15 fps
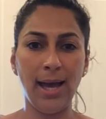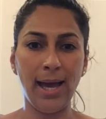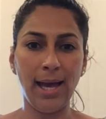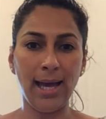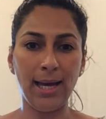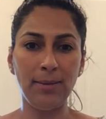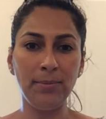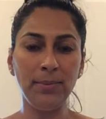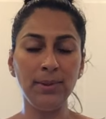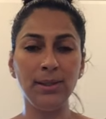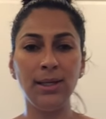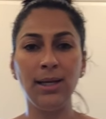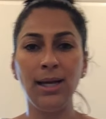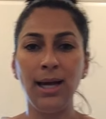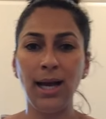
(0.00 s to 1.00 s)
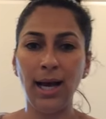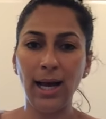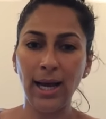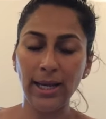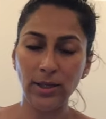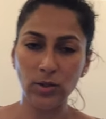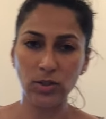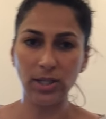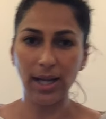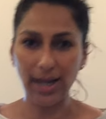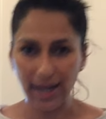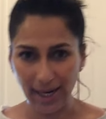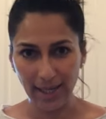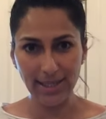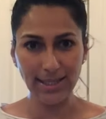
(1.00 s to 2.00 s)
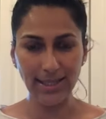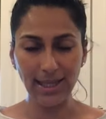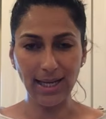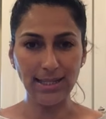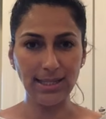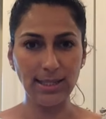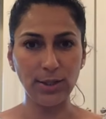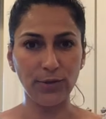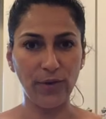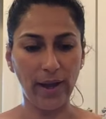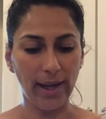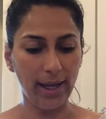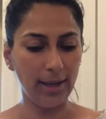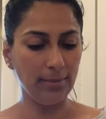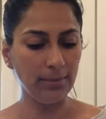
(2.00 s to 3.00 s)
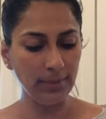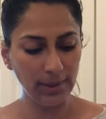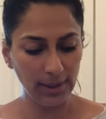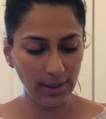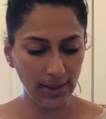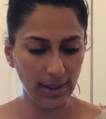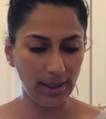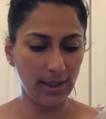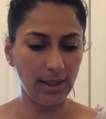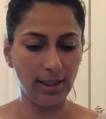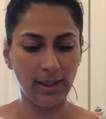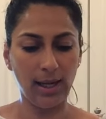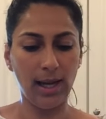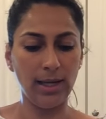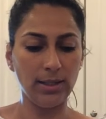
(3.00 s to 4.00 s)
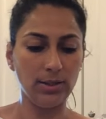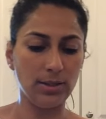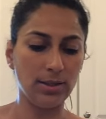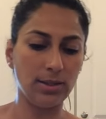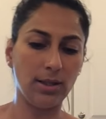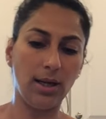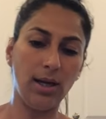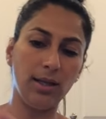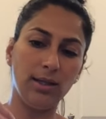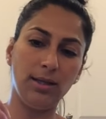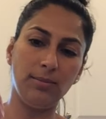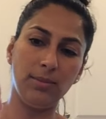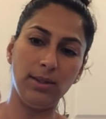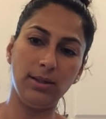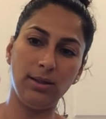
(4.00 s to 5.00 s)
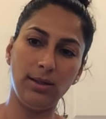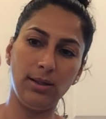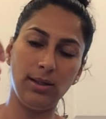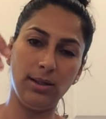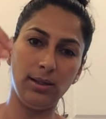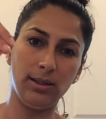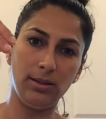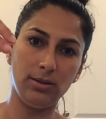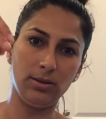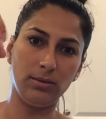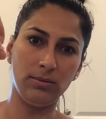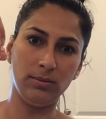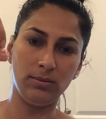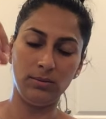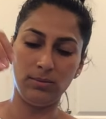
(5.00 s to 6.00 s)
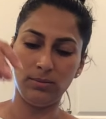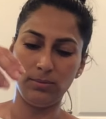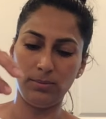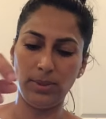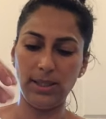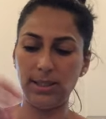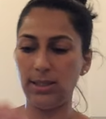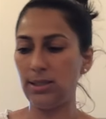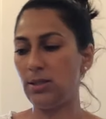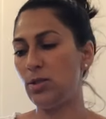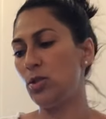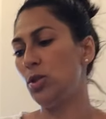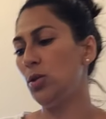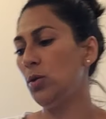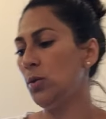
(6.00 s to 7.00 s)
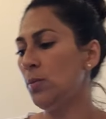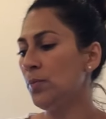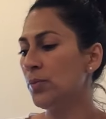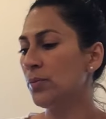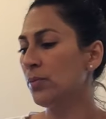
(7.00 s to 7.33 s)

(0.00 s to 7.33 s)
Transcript: ham. I use 8 slices of ham, and I just cut them in little pieces too.